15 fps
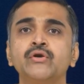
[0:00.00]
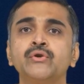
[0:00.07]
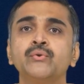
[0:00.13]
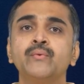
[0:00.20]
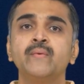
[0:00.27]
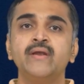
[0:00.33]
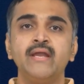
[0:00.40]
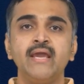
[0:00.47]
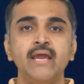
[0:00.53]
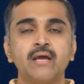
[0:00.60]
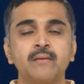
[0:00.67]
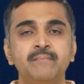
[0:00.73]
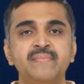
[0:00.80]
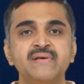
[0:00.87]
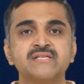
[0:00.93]
to
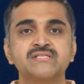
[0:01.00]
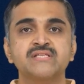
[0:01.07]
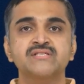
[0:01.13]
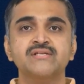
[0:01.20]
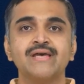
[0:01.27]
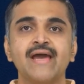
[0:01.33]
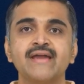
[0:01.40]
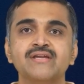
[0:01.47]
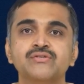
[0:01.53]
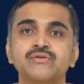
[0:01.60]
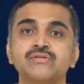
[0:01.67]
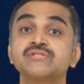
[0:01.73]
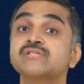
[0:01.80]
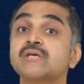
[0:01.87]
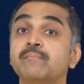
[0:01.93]
take business
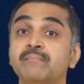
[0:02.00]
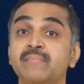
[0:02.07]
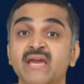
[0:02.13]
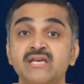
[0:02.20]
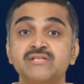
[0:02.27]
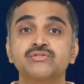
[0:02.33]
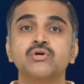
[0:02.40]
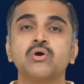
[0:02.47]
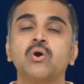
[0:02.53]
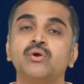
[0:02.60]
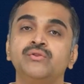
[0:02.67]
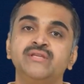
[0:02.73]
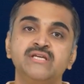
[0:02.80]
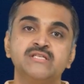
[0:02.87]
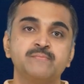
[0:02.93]
actions based
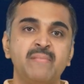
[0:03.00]
on these